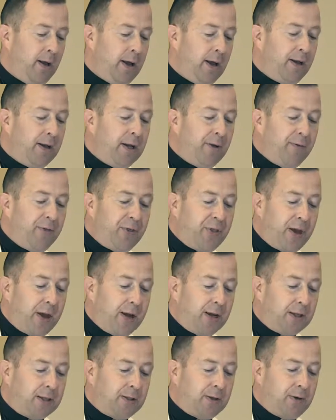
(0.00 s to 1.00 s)
and to give
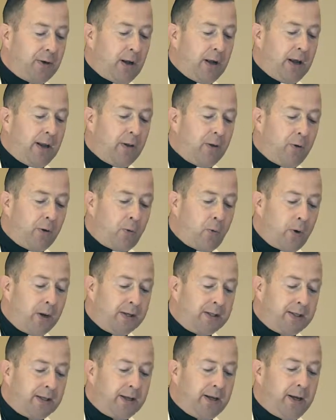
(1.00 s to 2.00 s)
thanks and look
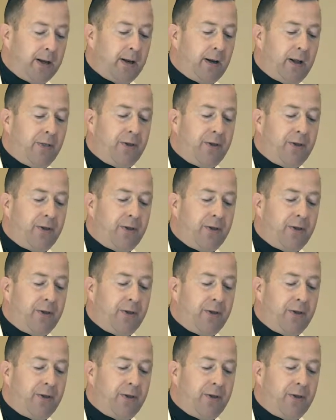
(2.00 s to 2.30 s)
once again